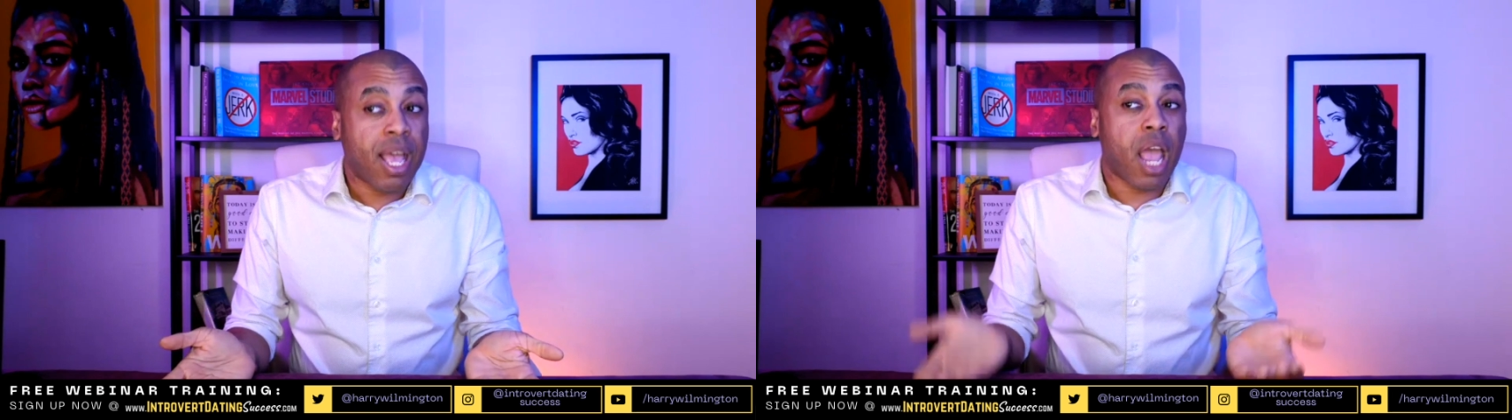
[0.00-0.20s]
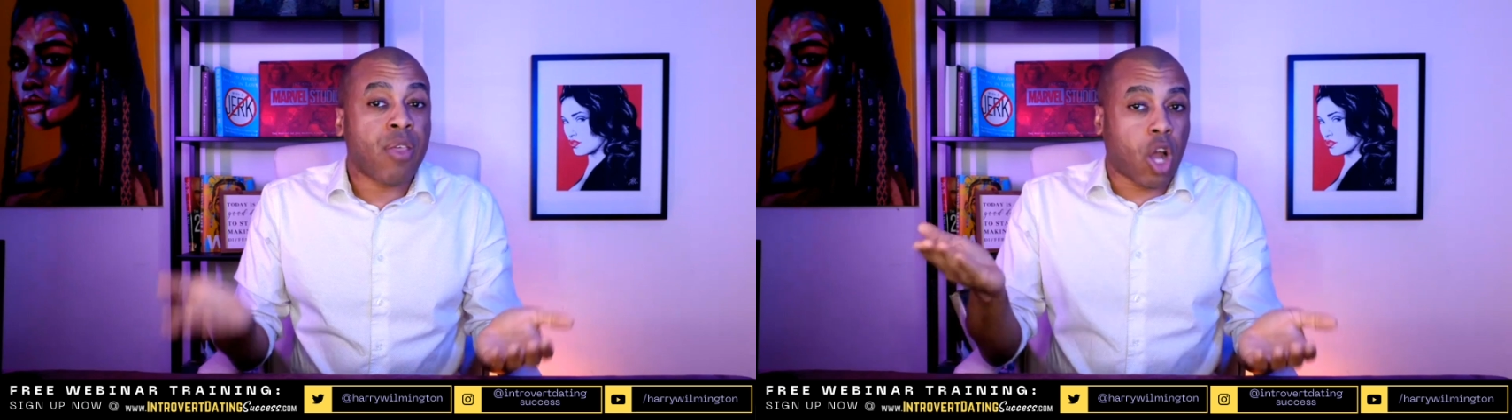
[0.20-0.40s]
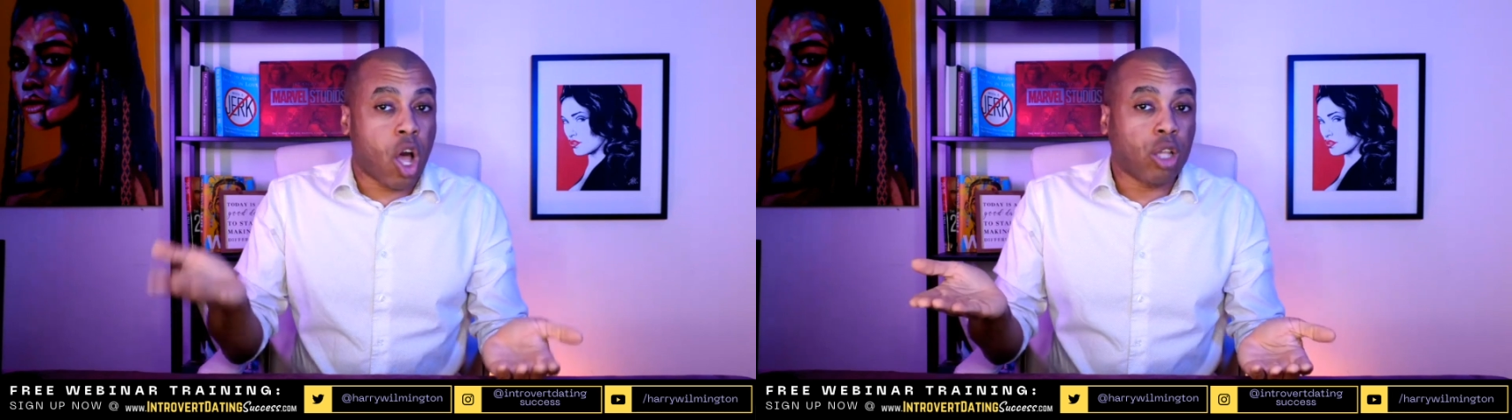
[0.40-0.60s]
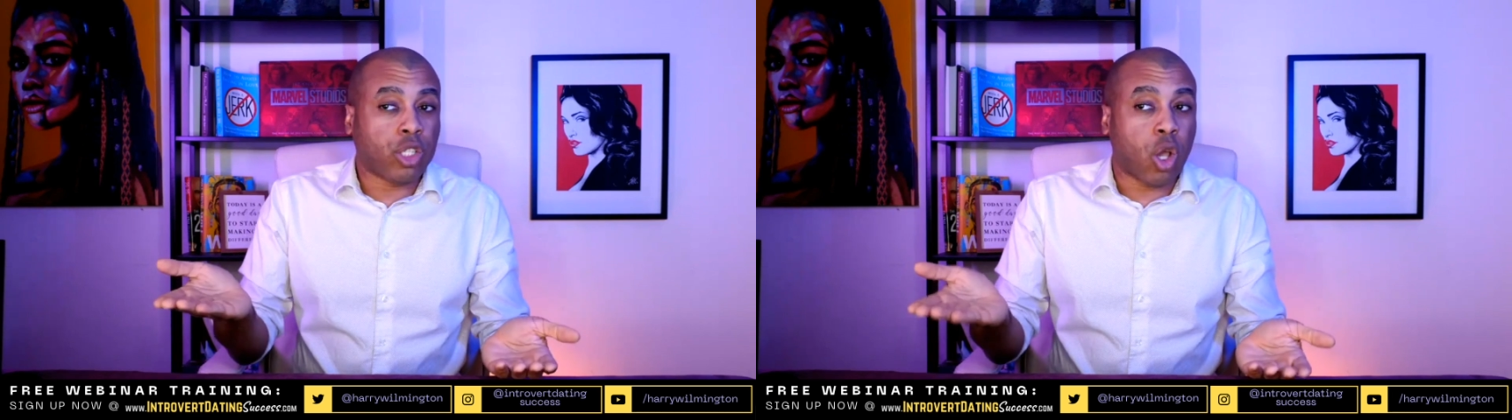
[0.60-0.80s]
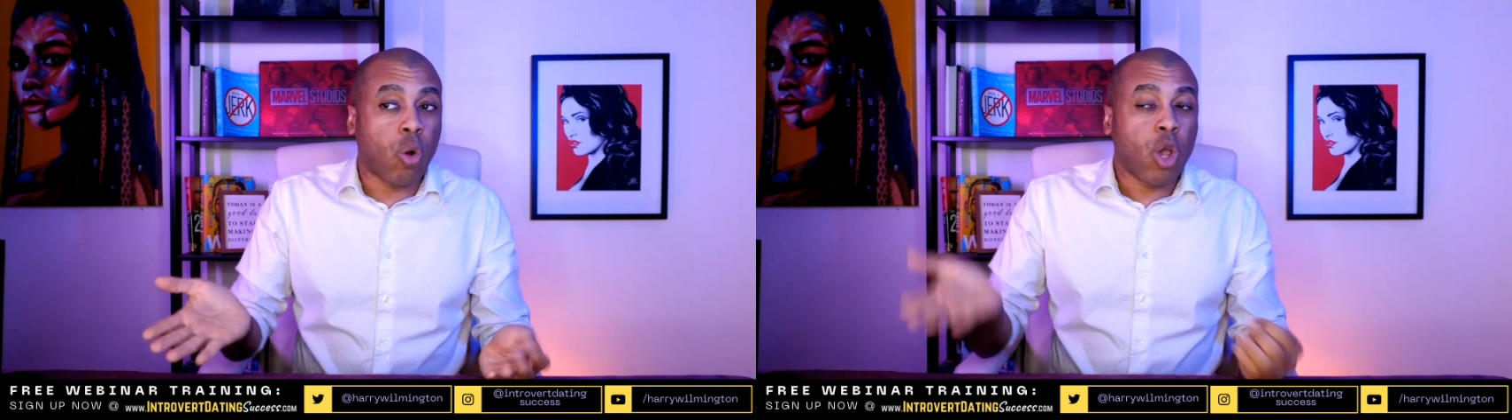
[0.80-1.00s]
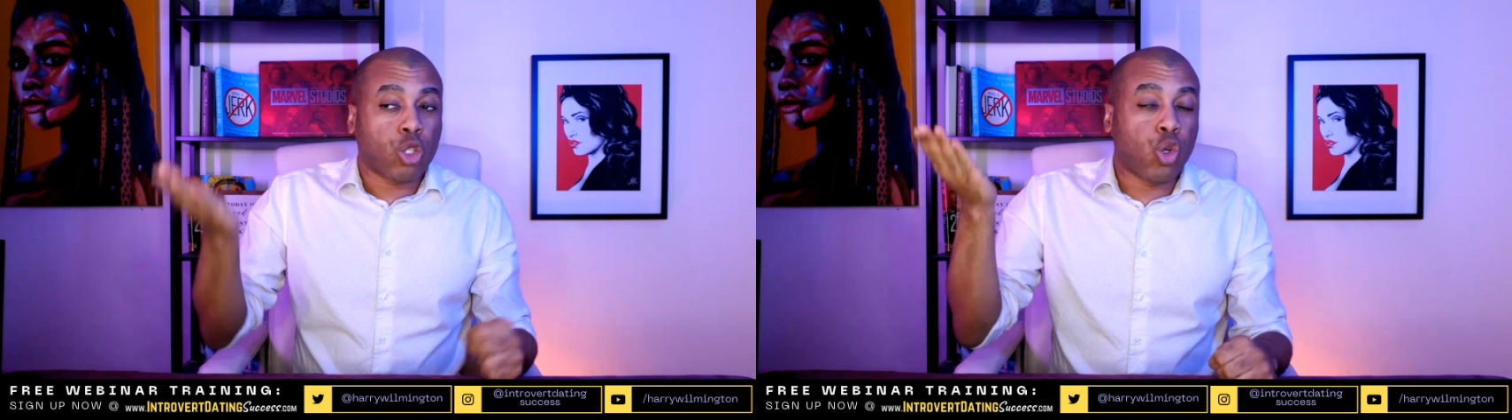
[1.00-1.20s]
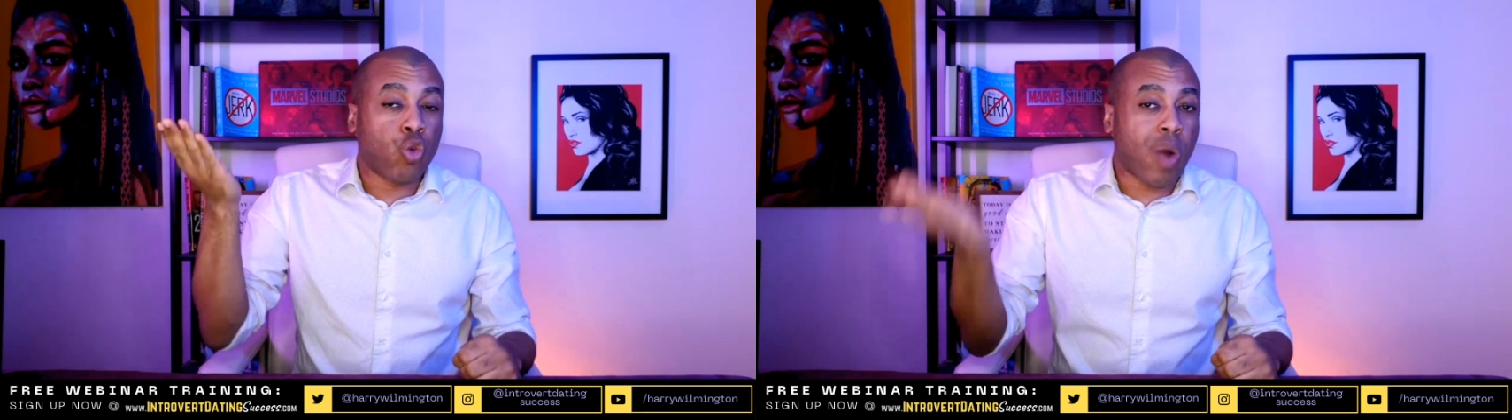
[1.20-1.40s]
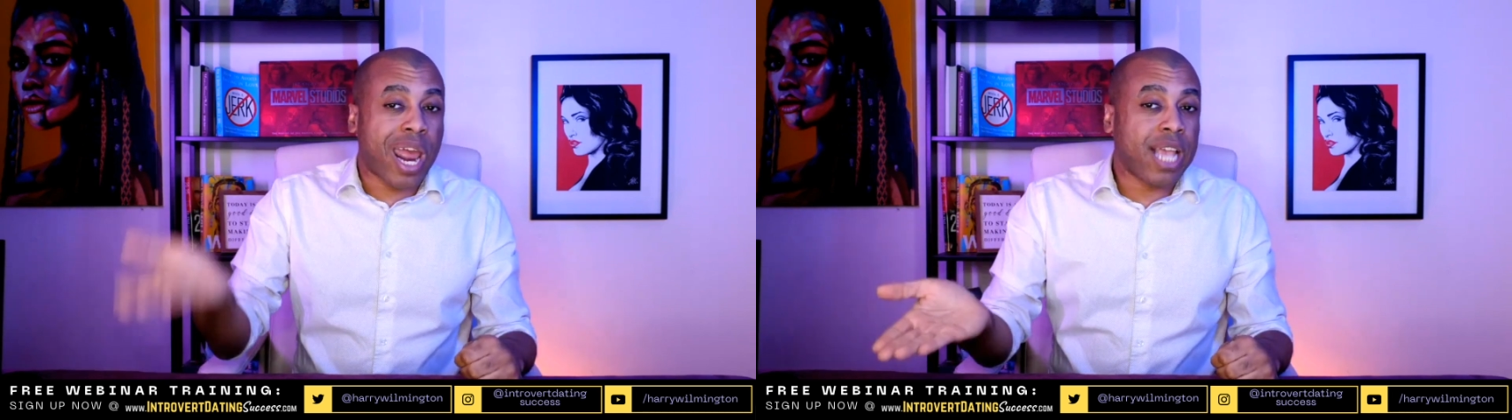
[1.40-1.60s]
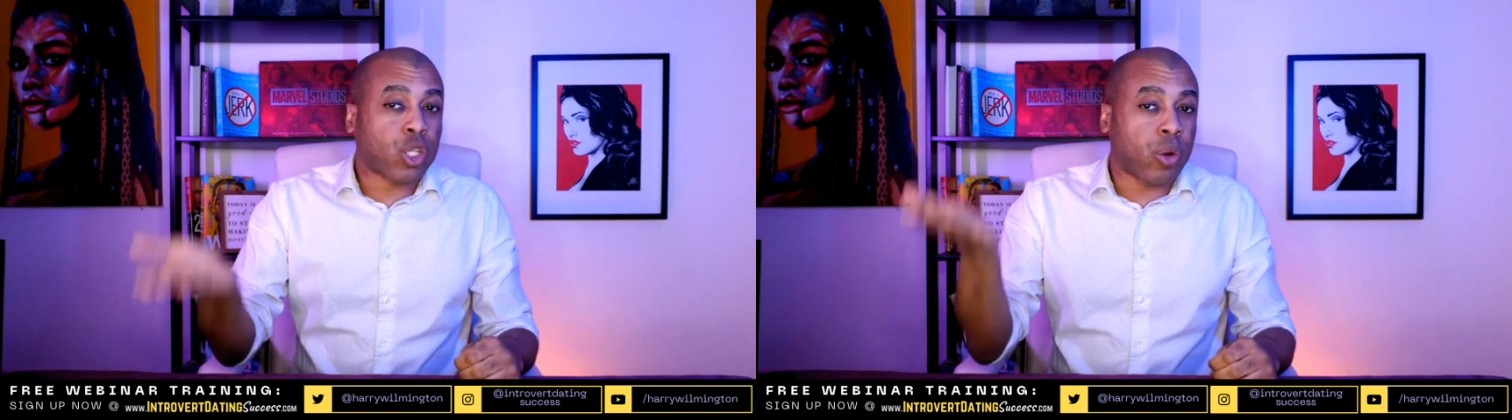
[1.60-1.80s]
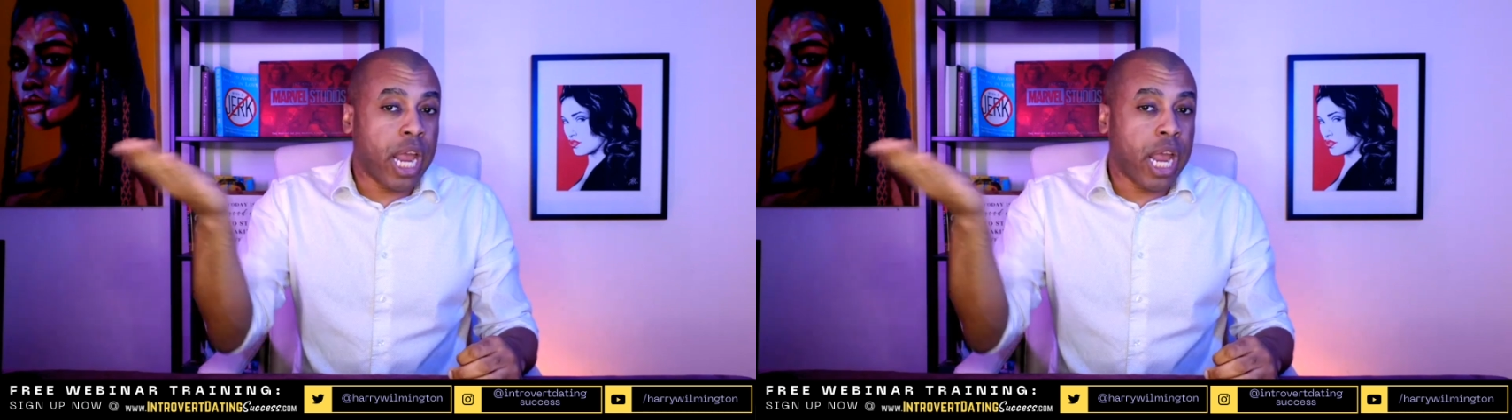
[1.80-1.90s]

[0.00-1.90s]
and then also to raise her